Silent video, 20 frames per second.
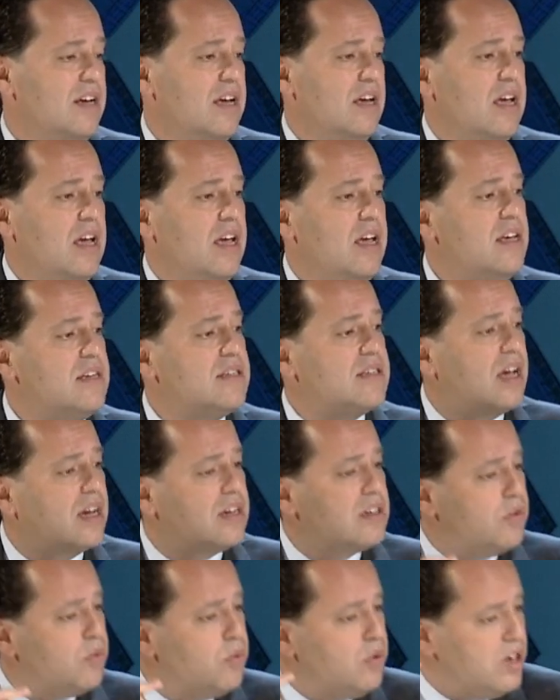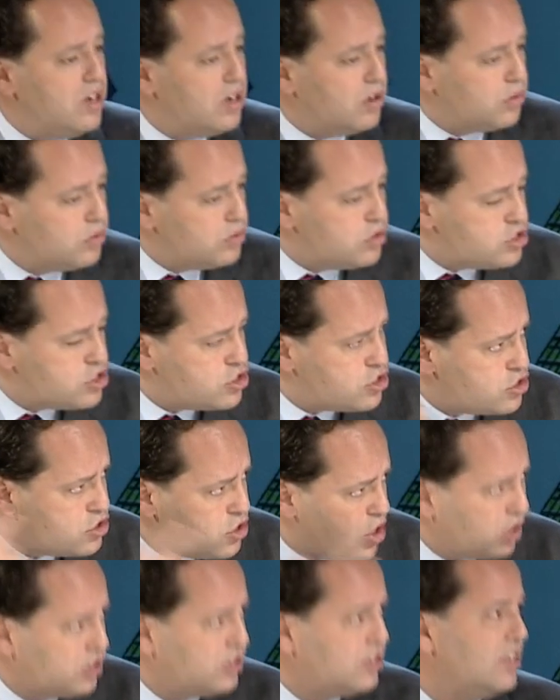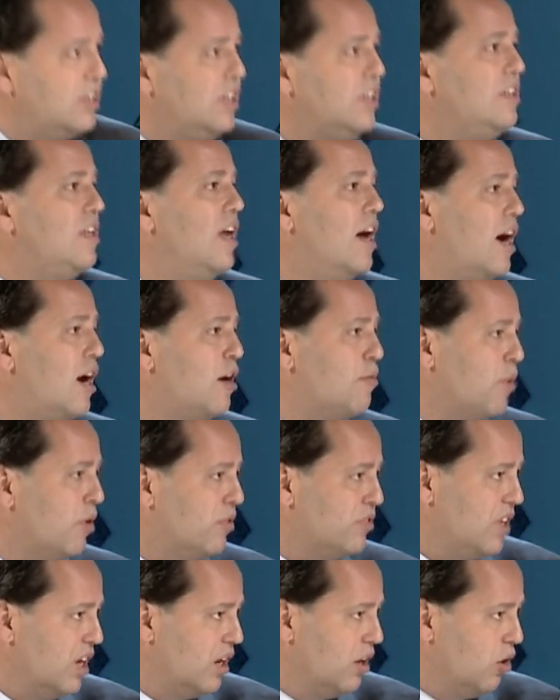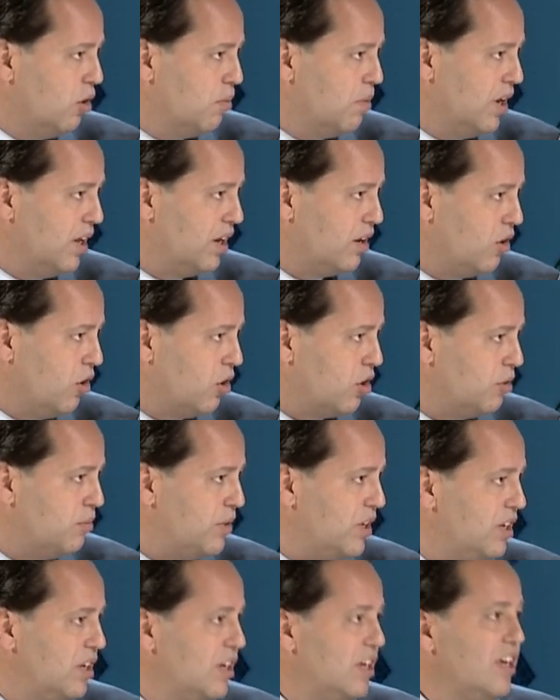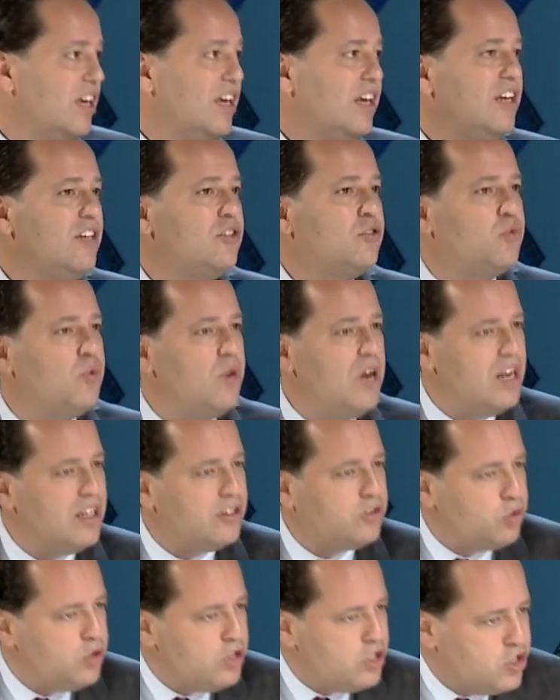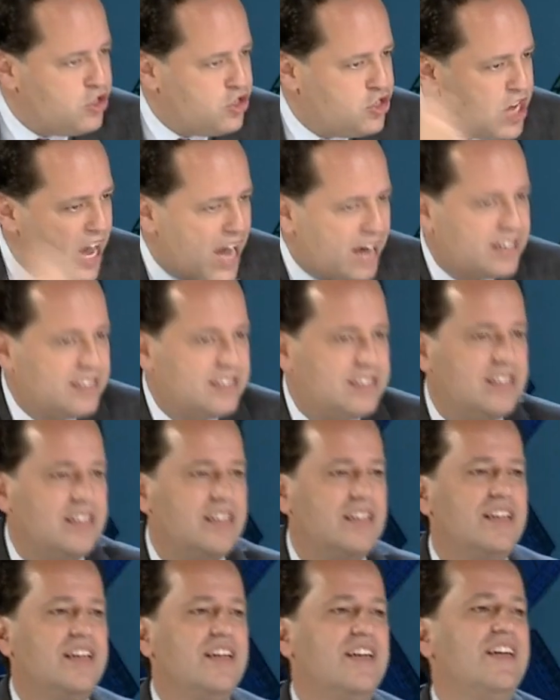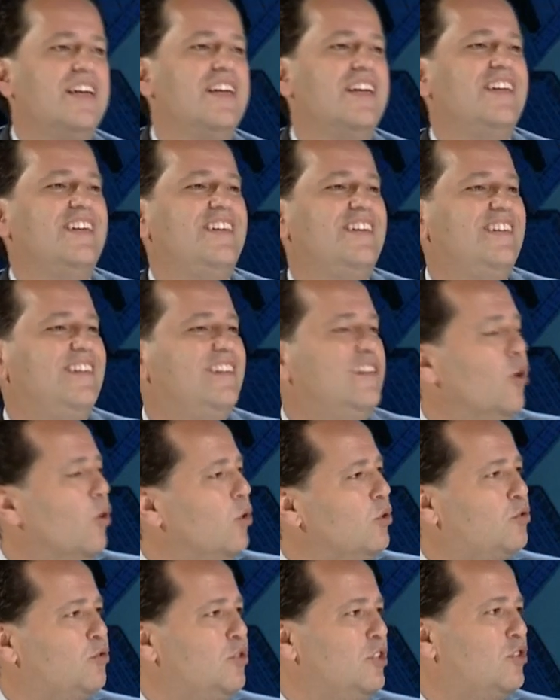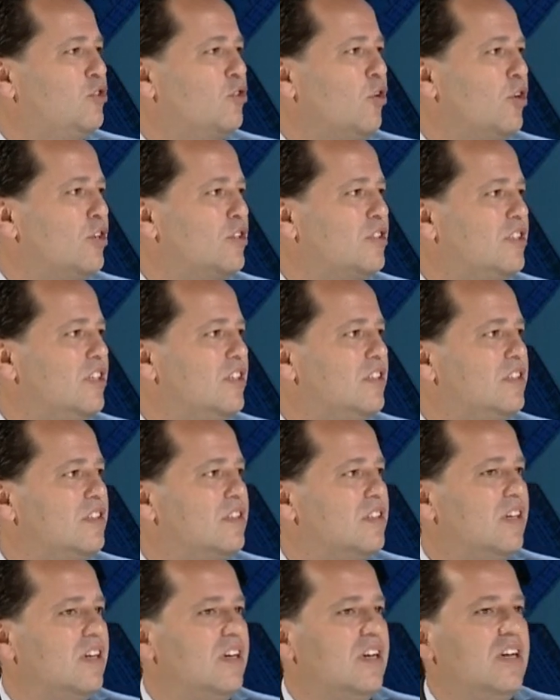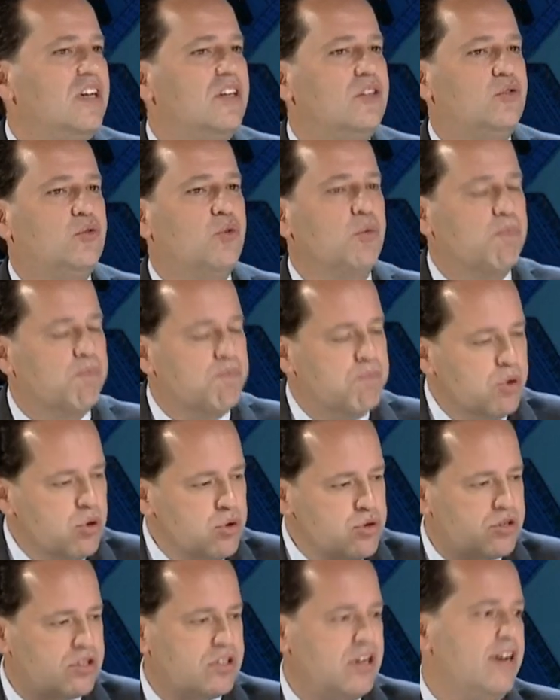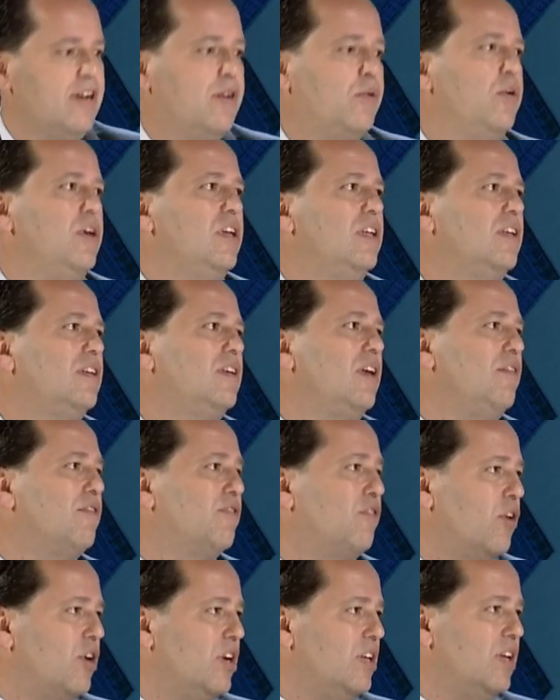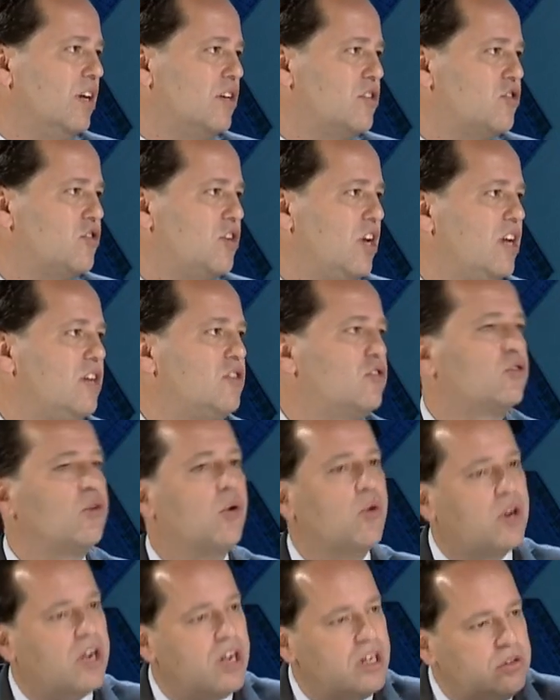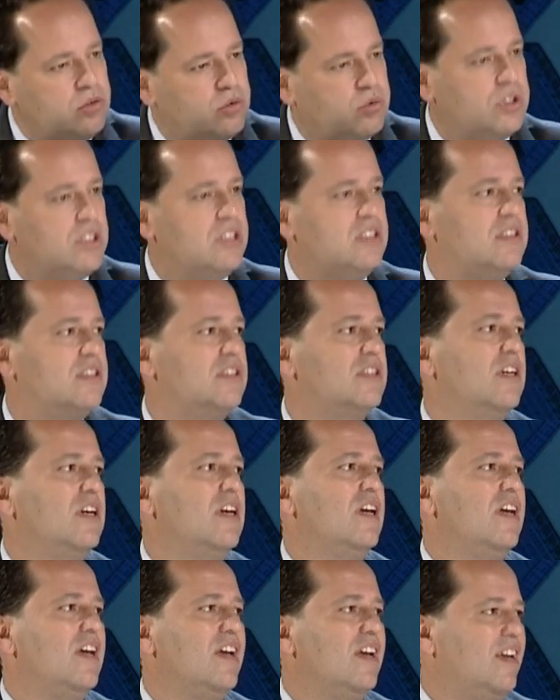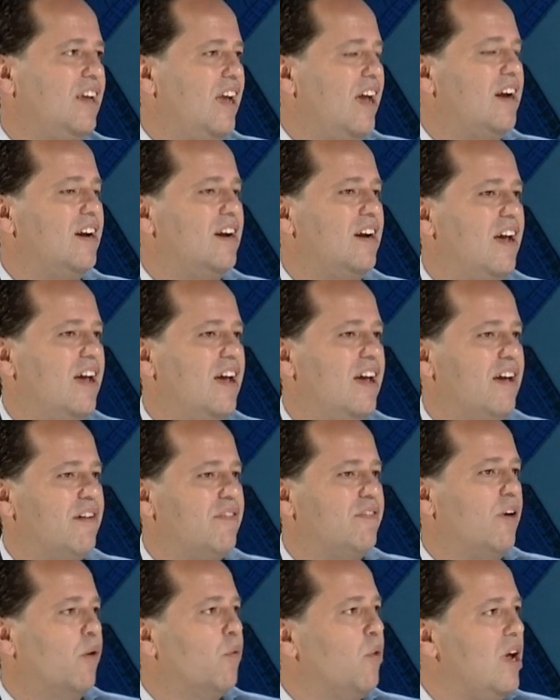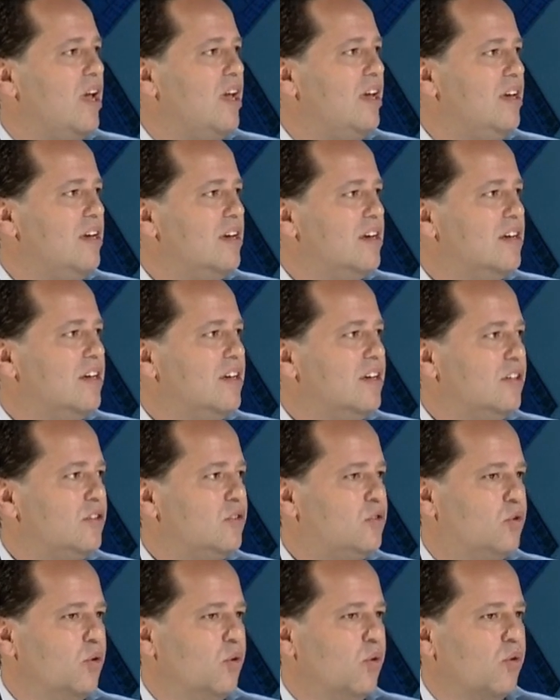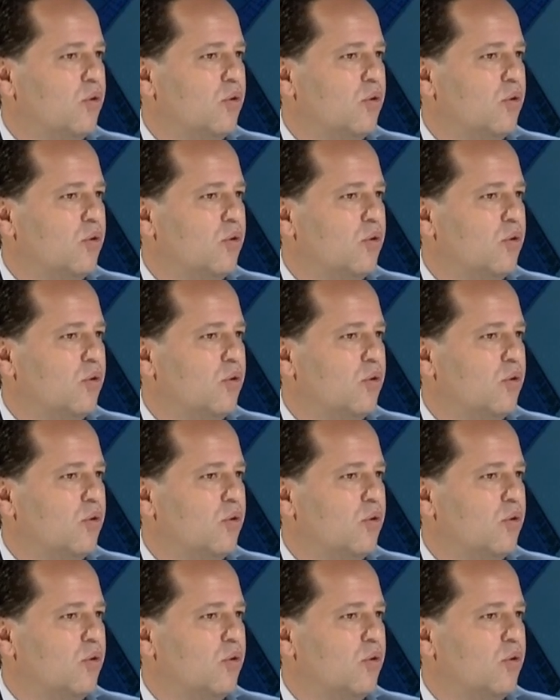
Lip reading: is a real shot in the arm of the global economy. Is really to inject those resources to boost liquidity in foreign exchange so countries can have a way to